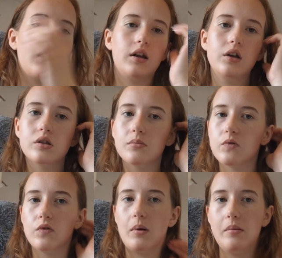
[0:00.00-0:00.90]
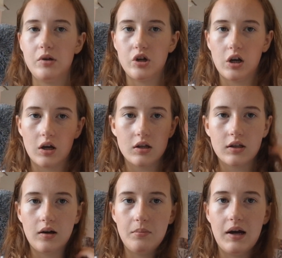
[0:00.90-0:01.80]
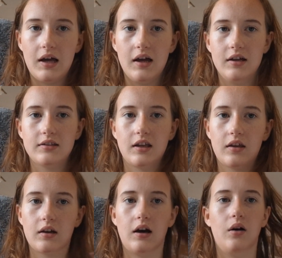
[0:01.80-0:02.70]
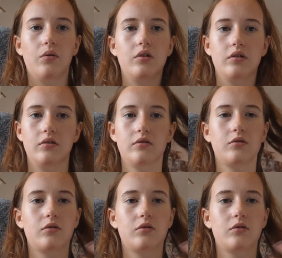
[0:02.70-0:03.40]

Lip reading: I know some of you may be triggered that my hair's like out and